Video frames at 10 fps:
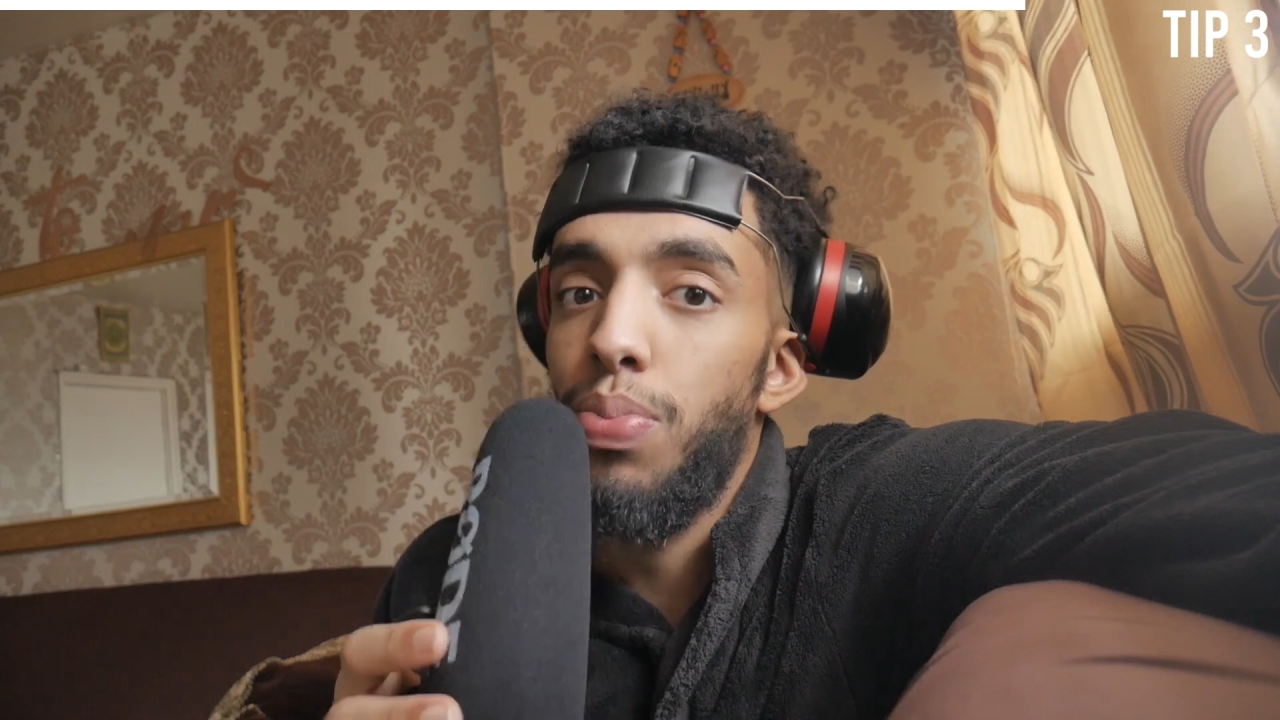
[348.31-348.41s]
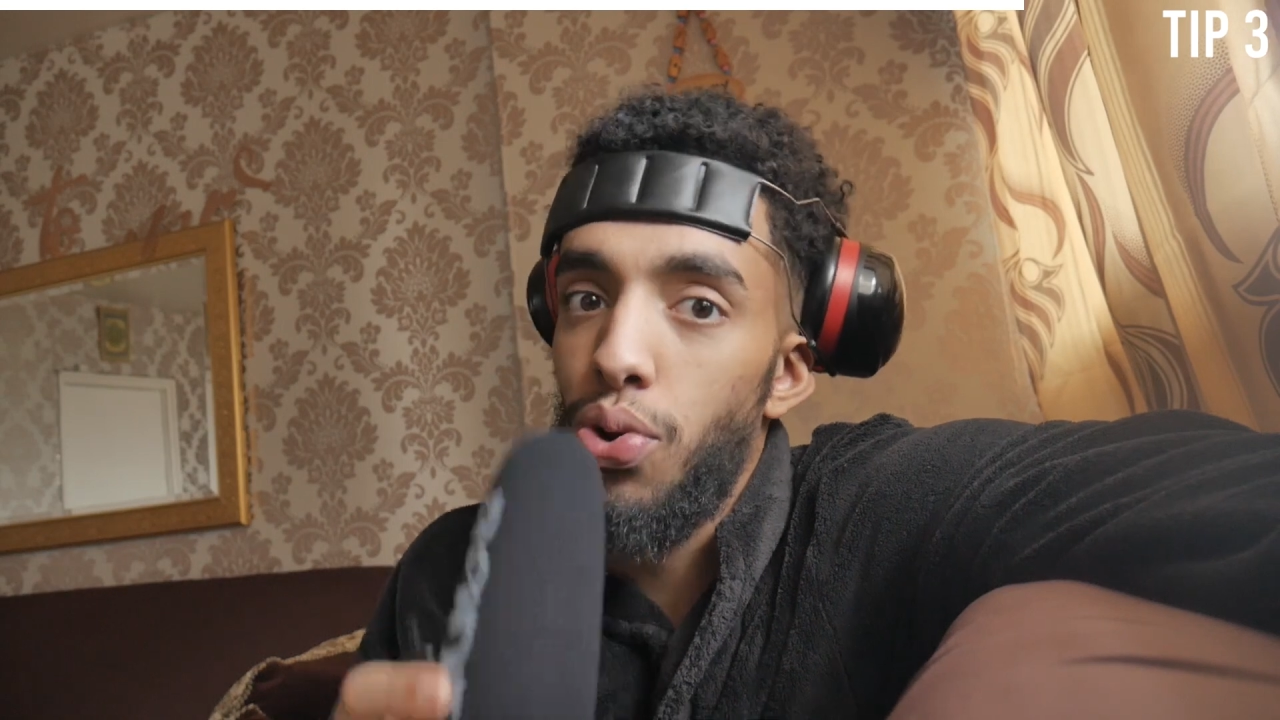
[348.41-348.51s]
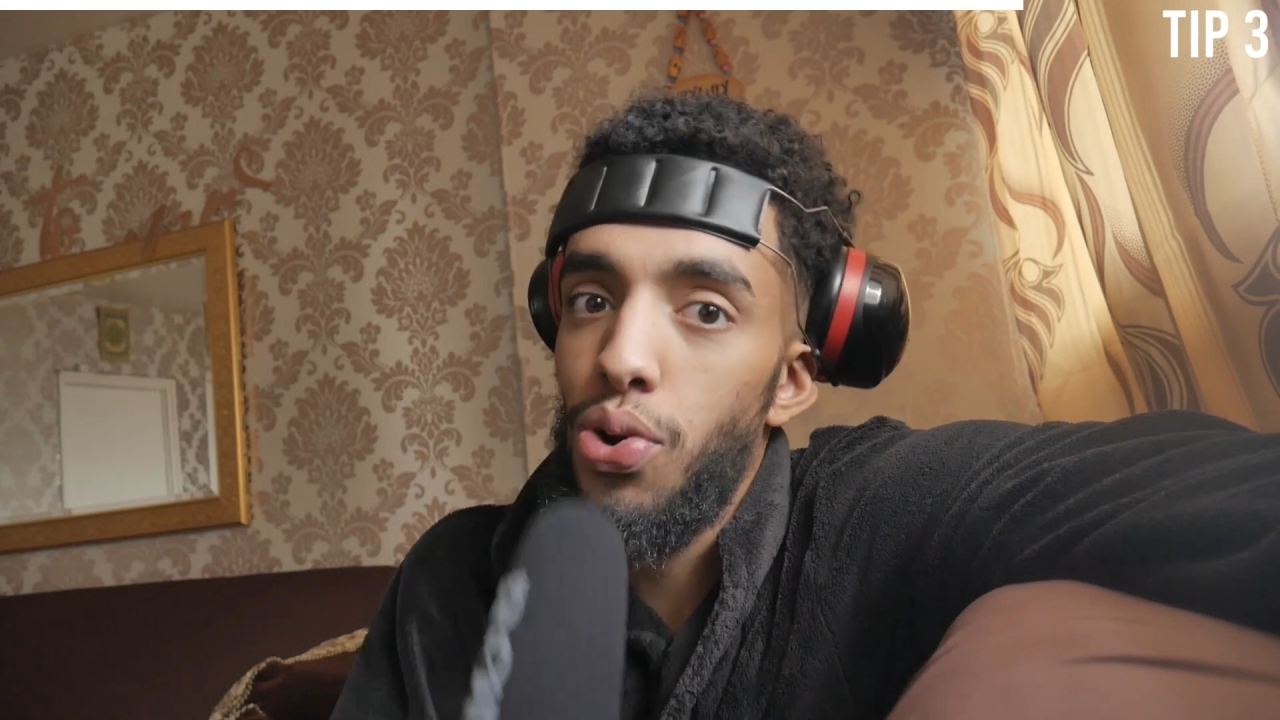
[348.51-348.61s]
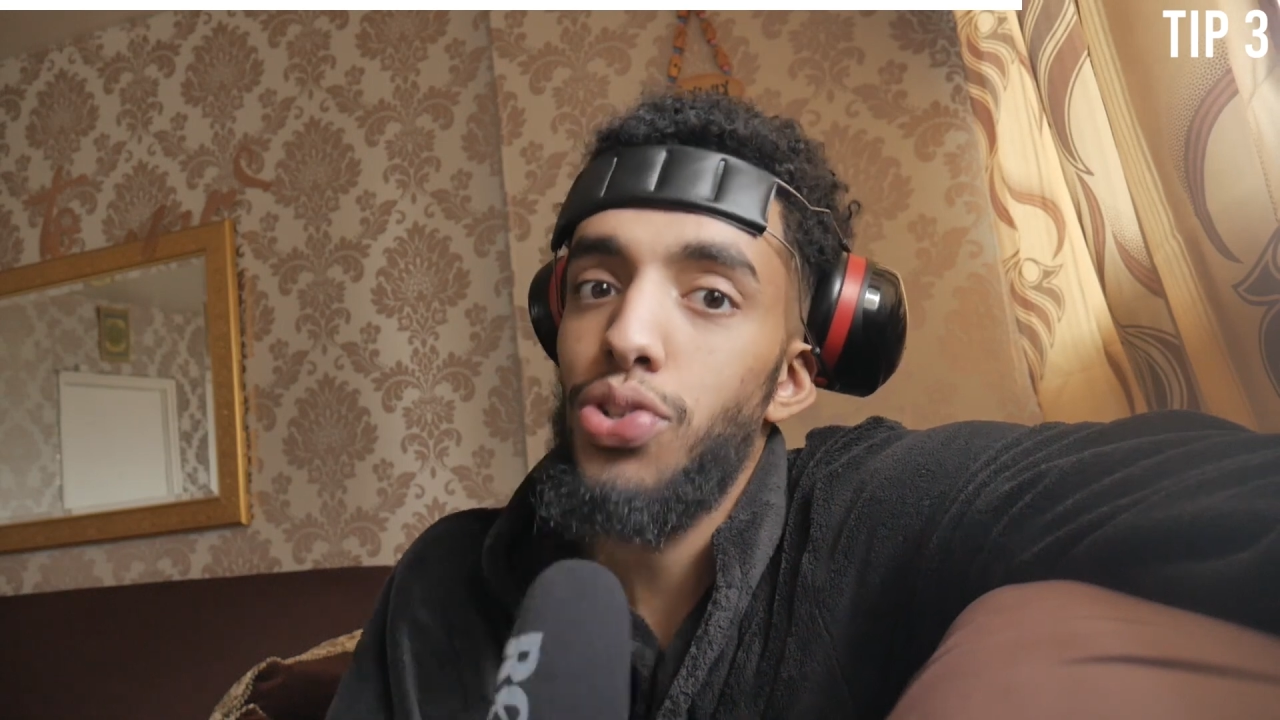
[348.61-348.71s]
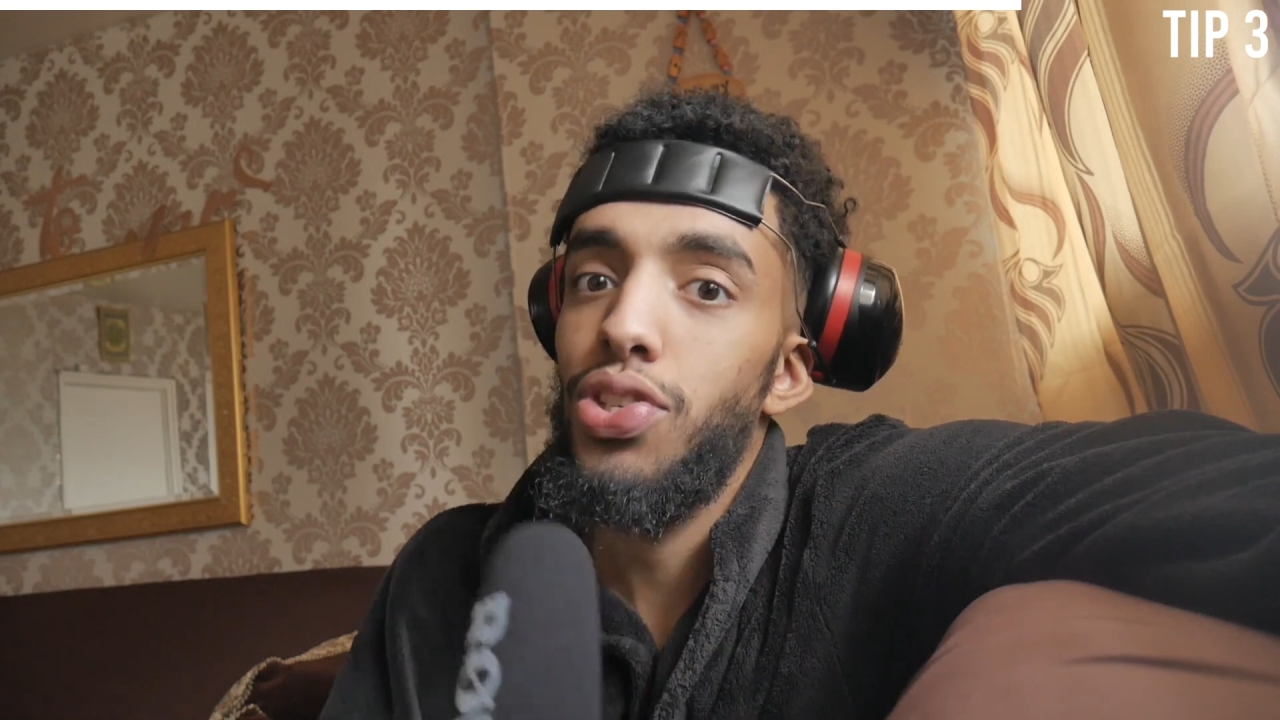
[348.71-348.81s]

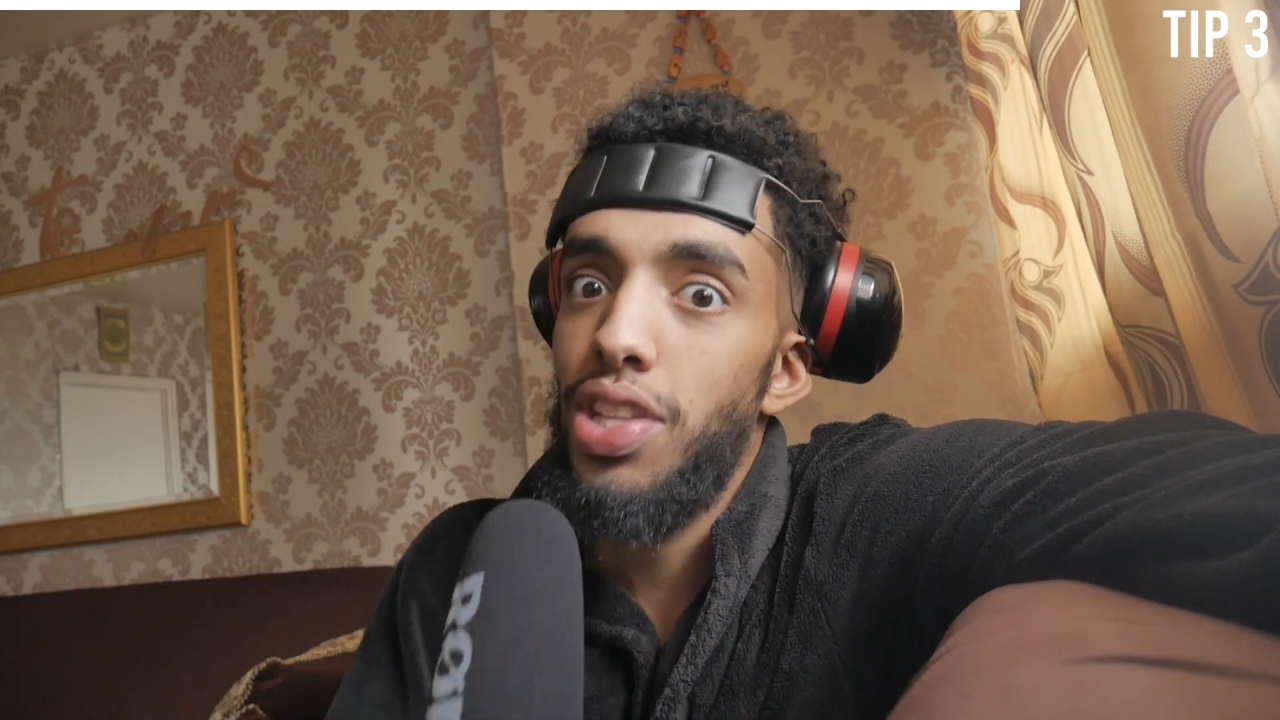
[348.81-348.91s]
because